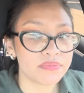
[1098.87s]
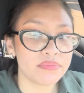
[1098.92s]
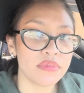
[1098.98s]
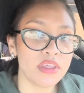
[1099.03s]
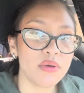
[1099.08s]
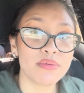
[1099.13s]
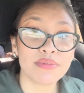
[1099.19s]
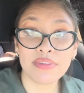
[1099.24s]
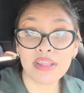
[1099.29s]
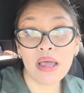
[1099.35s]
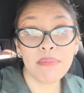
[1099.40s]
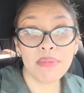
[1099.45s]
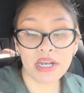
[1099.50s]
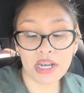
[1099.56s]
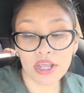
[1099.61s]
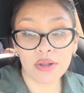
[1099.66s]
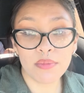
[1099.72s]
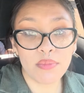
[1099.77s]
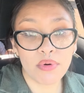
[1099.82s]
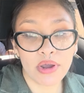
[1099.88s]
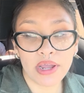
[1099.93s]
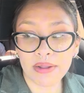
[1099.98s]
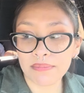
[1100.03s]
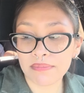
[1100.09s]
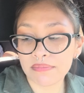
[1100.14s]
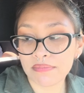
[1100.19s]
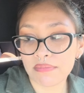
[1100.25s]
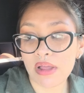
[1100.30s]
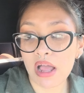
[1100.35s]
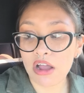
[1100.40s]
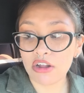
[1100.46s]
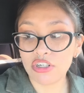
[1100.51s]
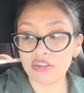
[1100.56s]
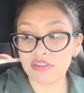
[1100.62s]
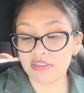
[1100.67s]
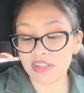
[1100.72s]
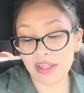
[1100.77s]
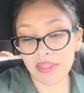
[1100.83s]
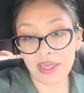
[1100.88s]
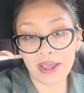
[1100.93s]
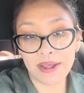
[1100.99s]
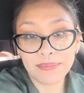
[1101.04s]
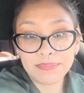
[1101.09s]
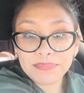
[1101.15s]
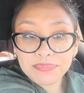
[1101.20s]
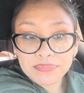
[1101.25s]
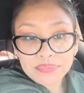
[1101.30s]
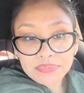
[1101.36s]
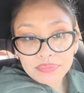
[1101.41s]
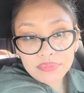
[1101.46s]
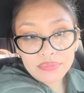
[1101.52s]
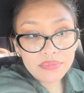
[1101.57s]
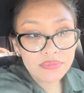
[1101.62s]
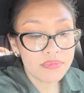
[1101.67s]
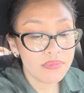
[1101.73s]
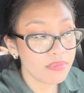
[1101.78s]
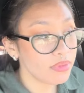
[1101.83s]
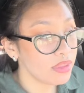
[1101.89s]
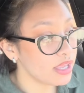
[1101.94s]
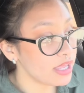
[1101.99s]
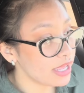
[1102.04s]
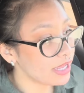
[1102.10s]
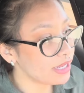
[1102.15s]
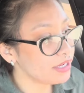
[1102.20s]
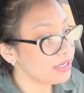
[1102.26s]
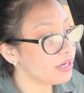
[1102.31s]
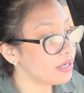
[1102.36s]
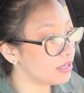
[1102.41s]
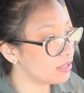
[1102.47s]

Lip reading: He was not being a good boy, I'll just say that. And